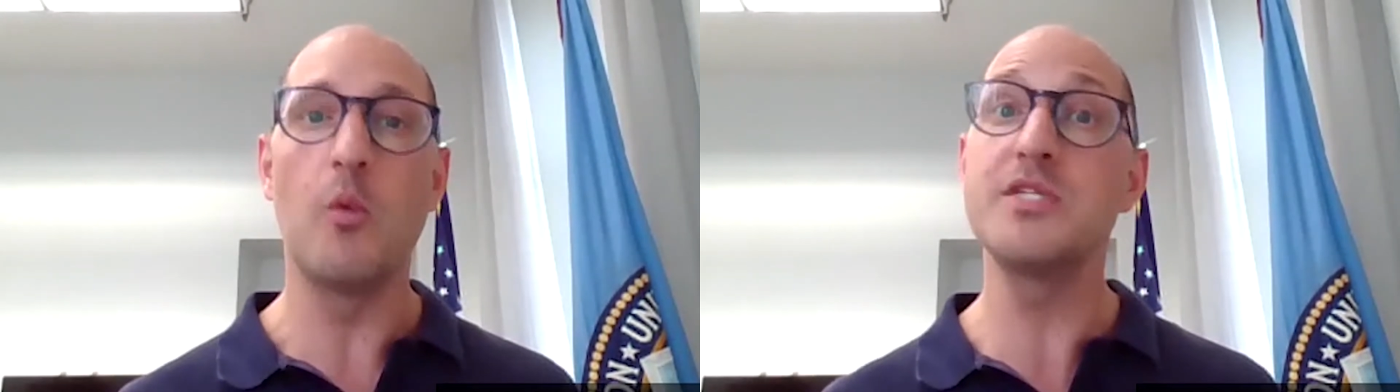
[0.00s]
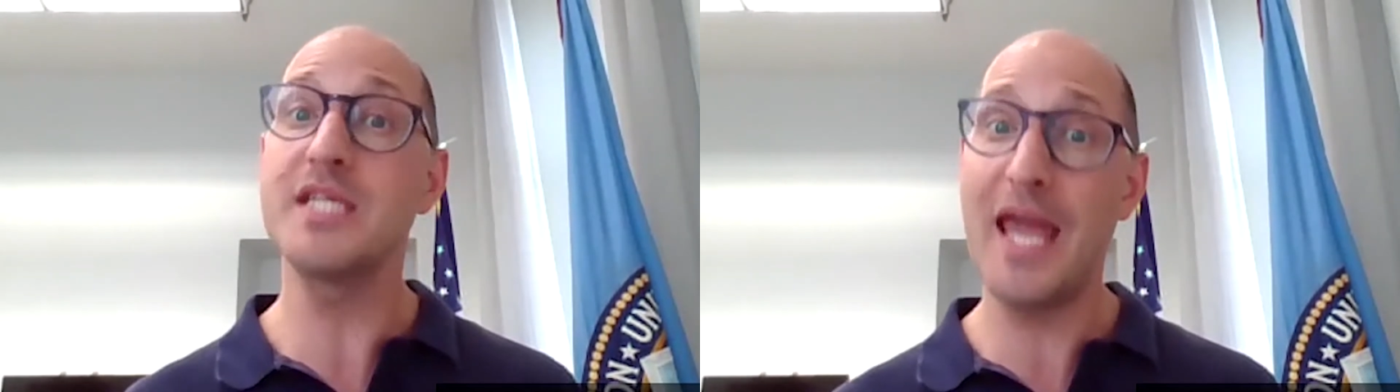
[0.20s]

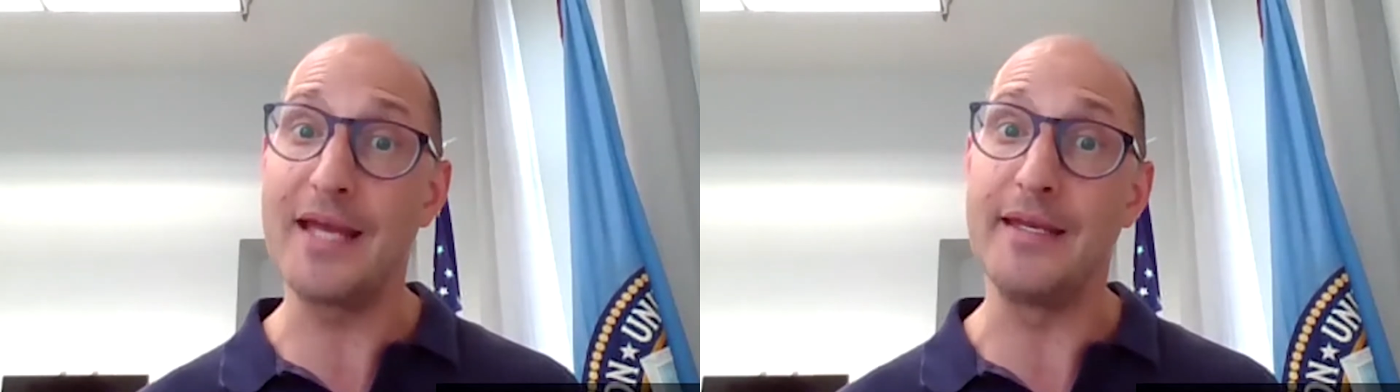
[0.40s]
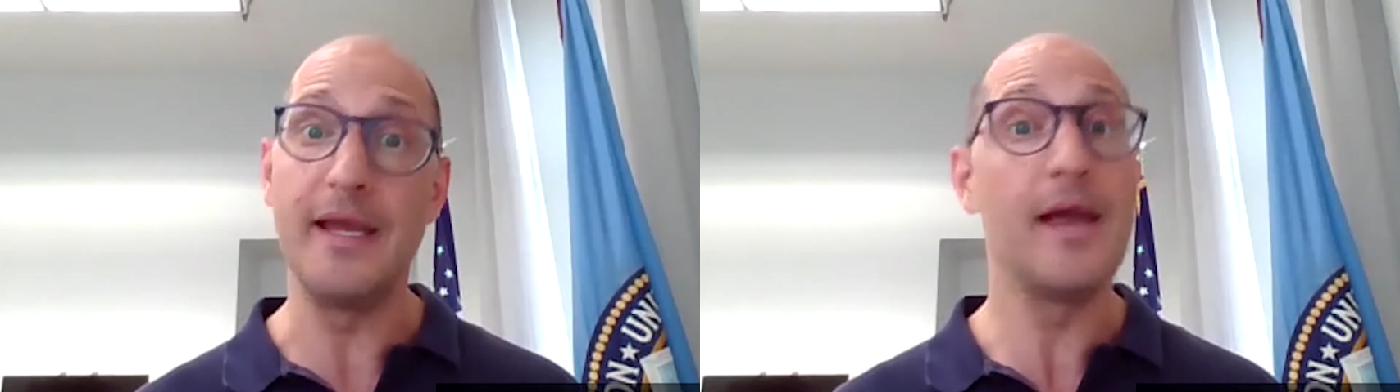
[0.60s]
was
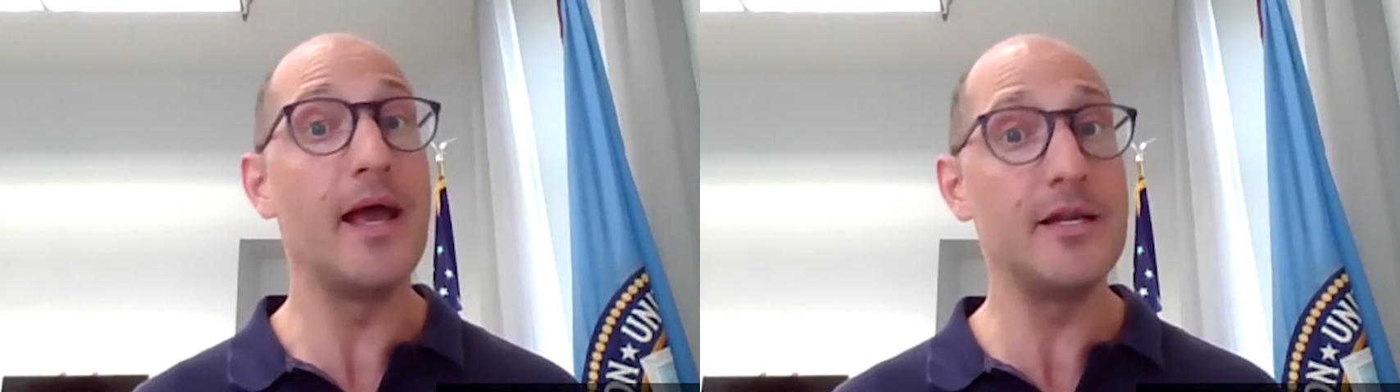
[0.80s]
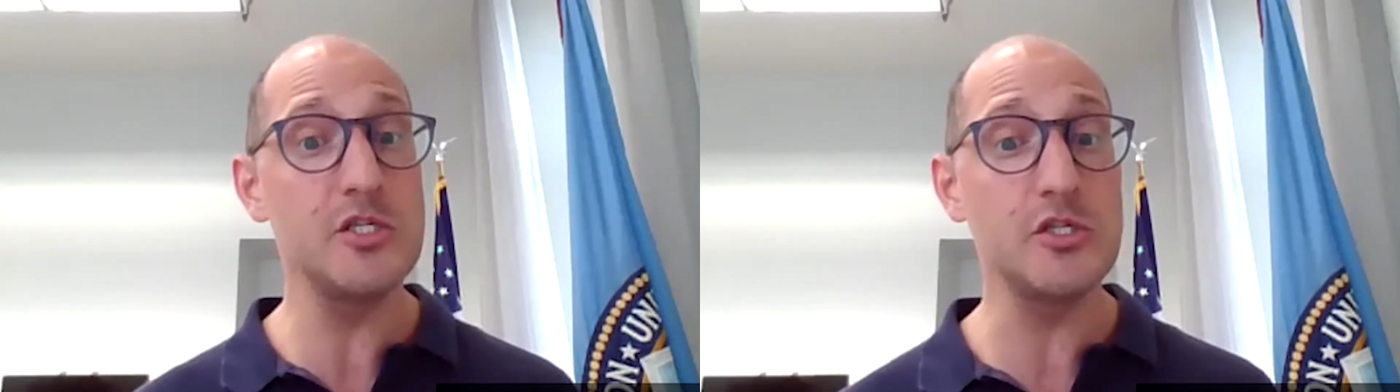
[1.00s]
candy
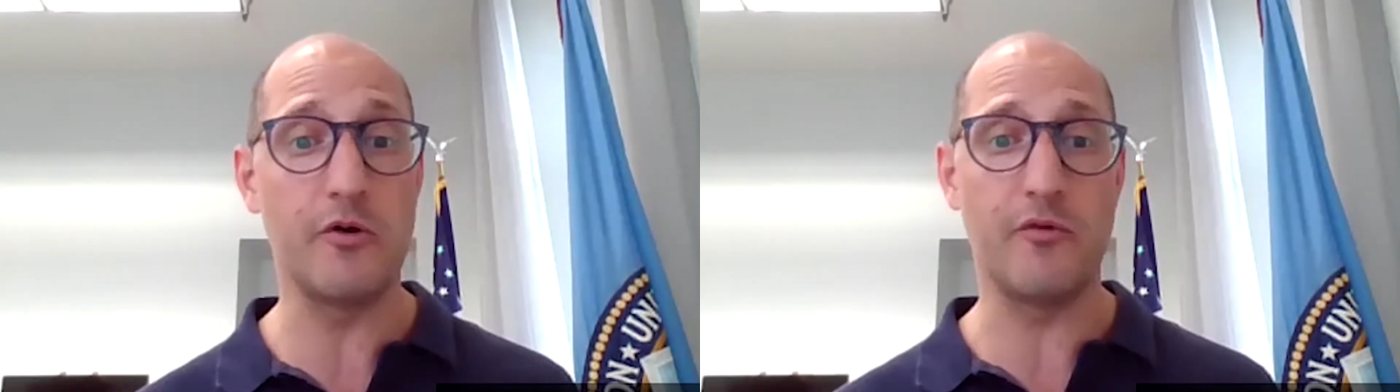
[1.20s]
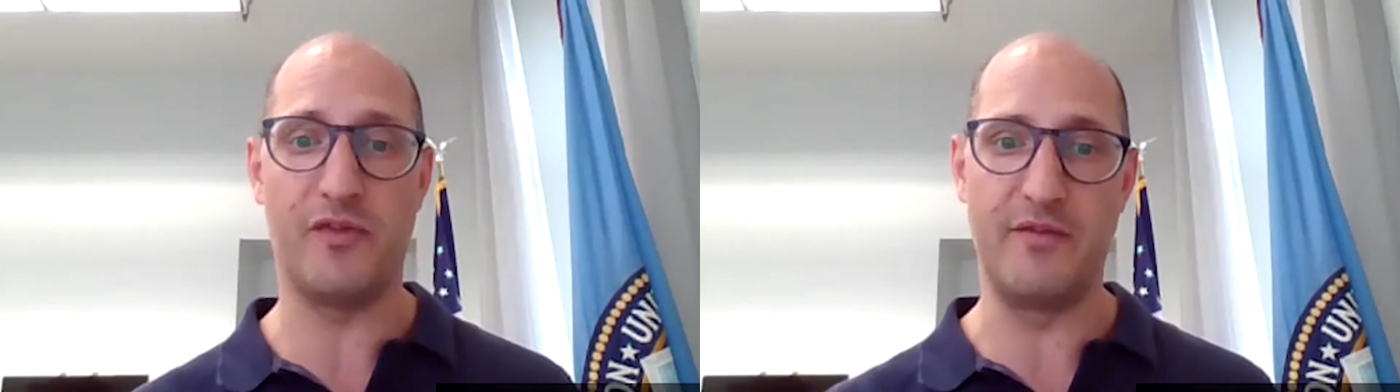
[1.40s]
and
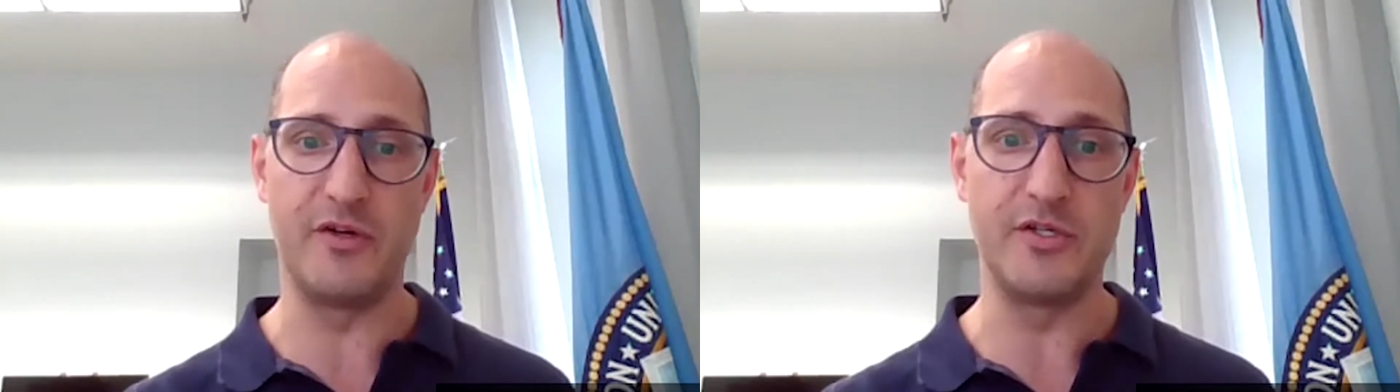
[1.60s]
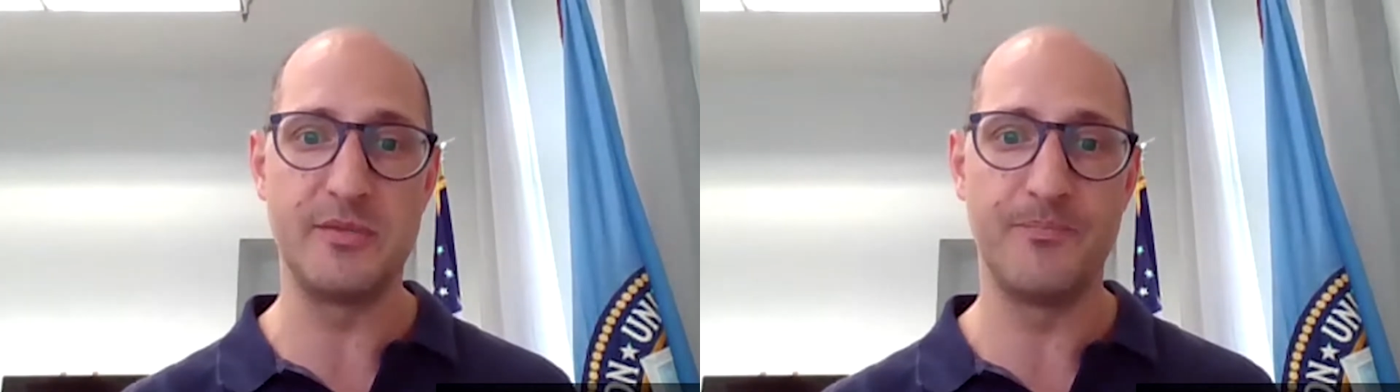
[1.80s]
dessert
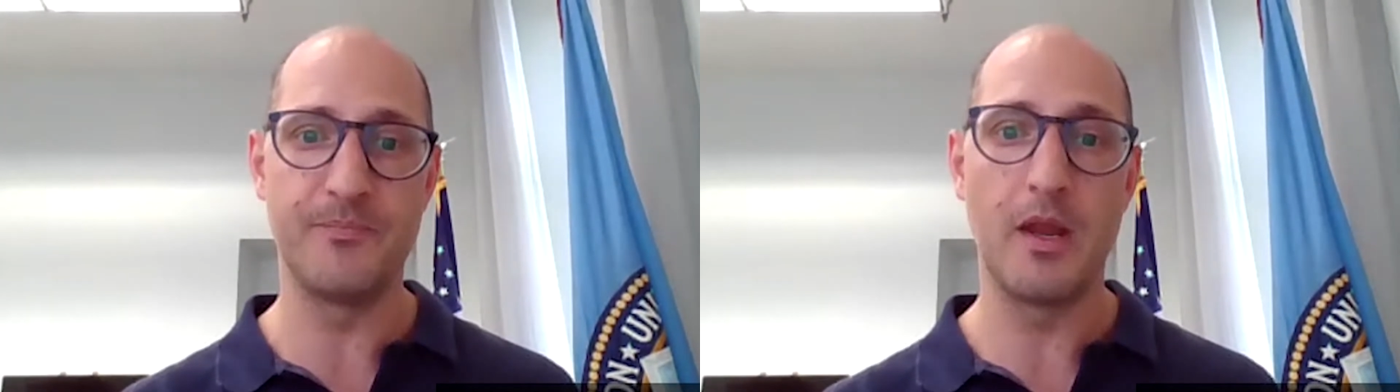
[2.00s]
flavors.